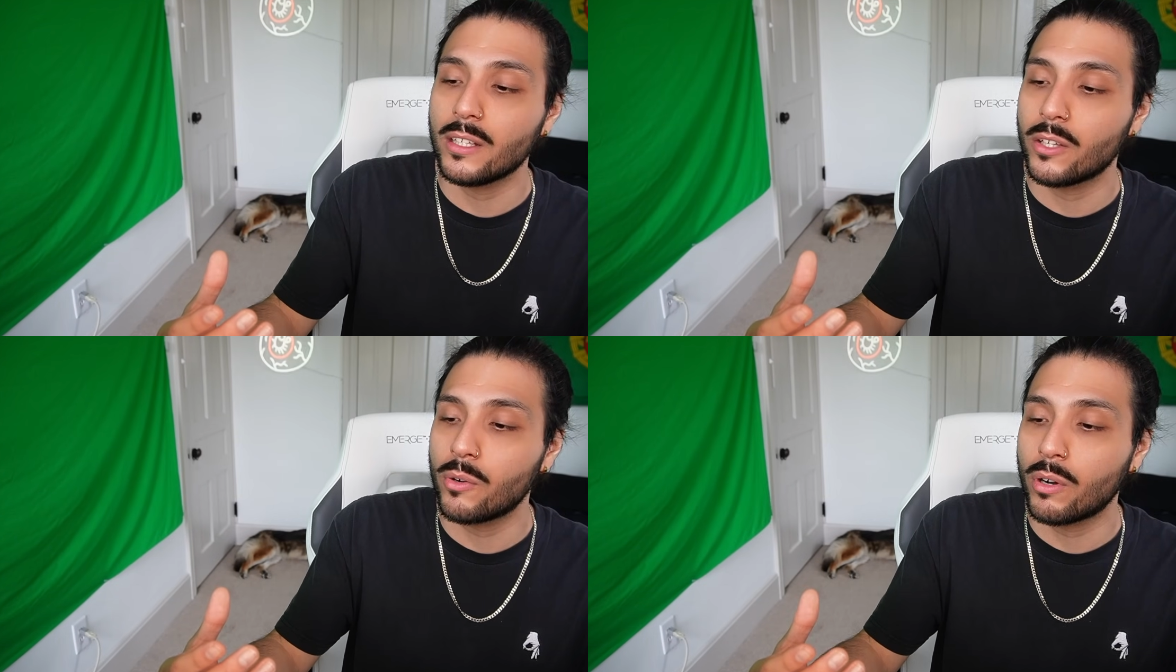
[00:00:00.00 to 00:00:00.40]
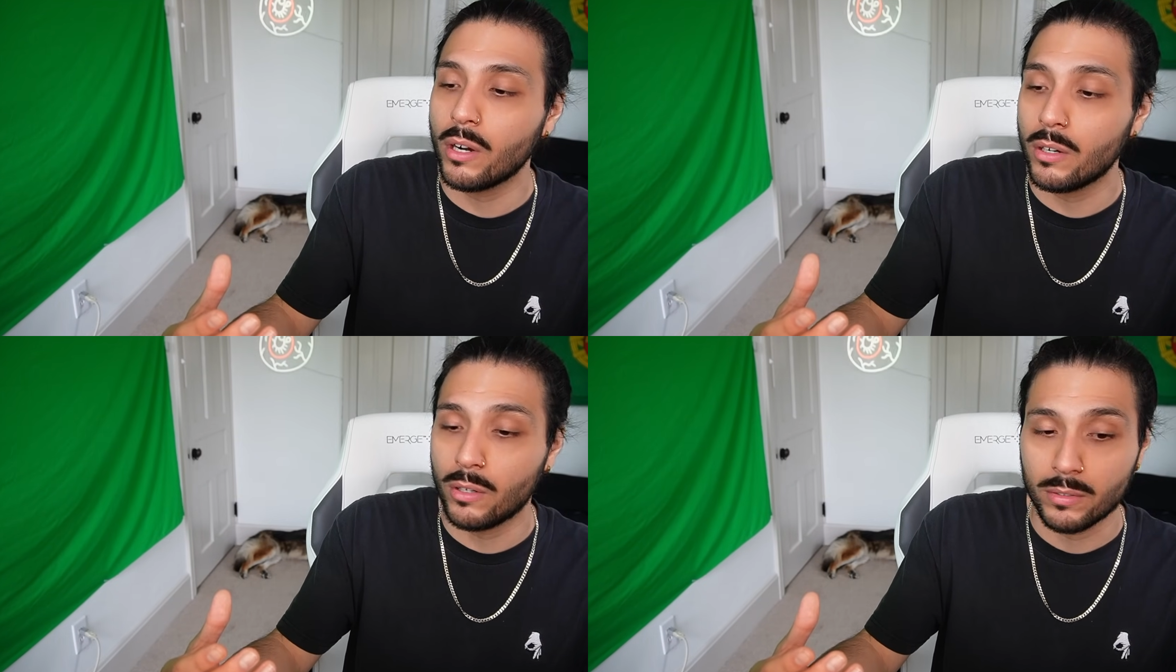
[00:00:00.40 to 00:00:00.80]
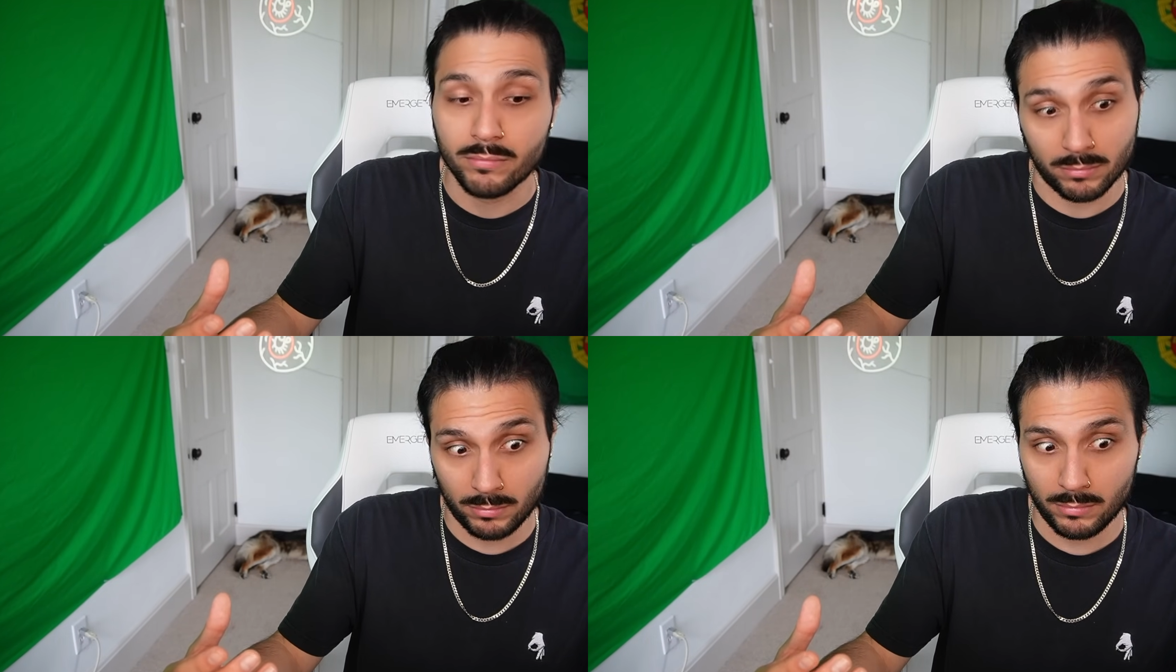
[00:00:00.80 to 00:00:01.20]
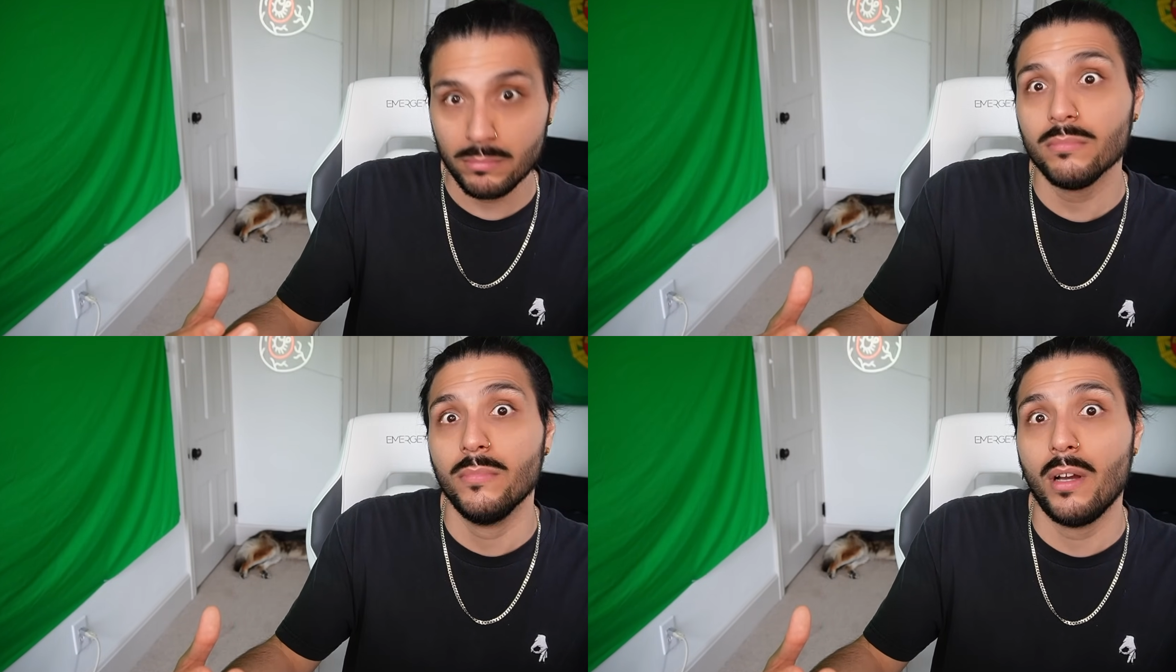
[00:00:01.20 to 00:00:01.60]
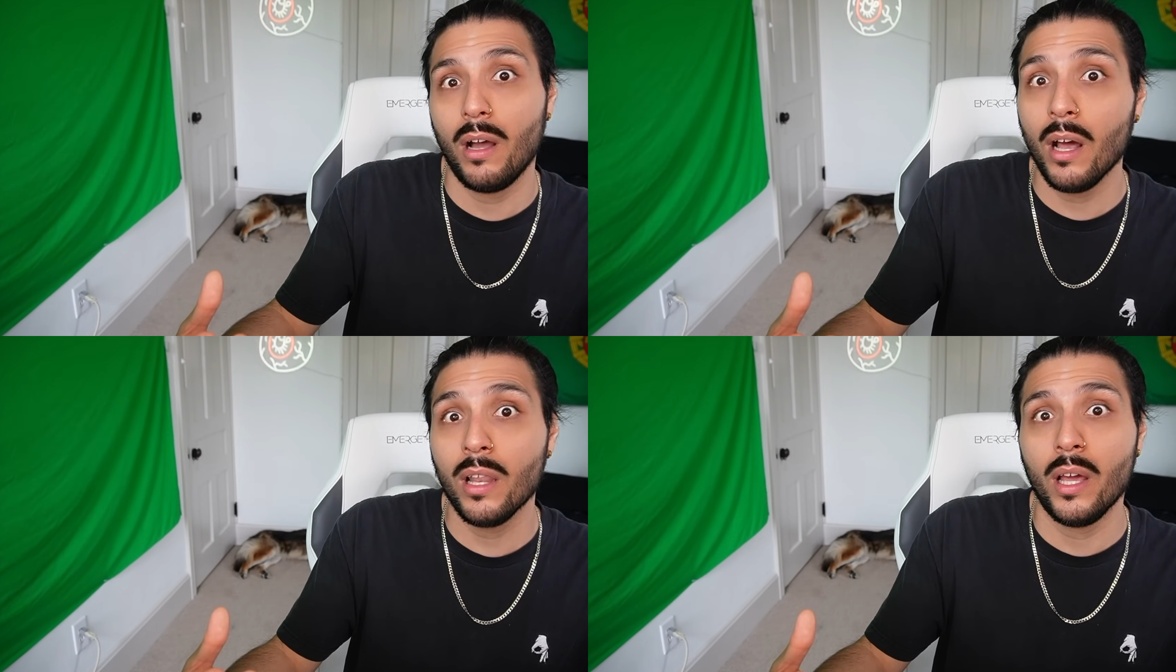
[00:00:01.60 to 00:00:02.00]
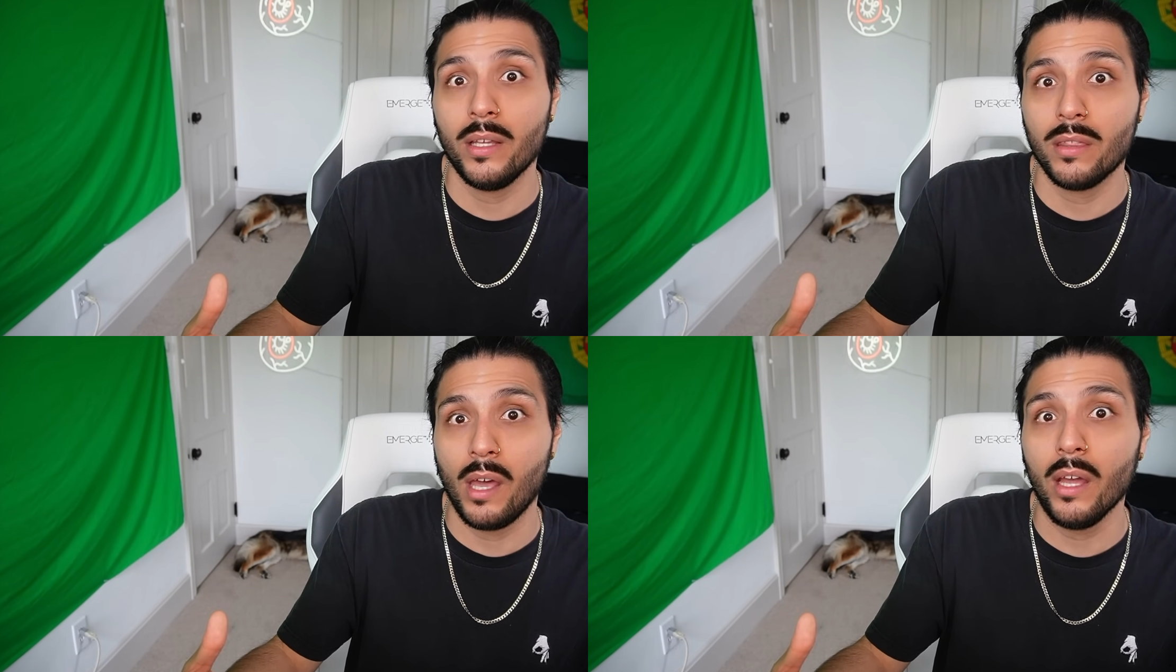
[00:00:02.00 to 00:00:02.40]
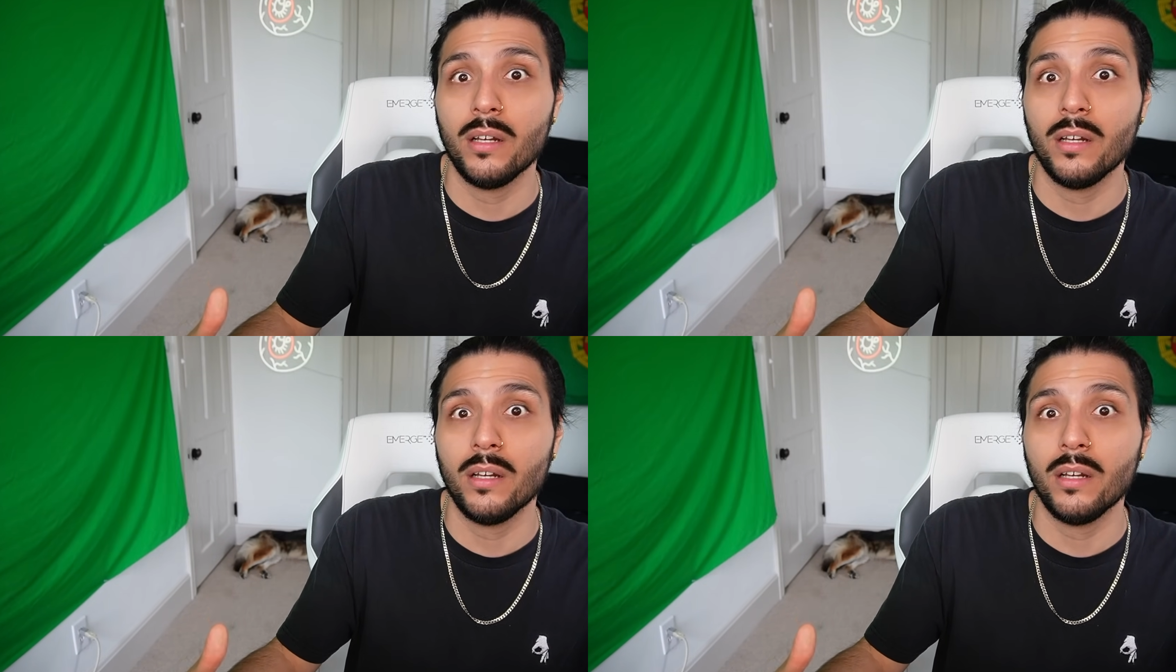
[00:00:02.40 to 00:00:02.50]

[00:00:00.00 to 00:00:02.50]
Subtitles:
little girl. I like that.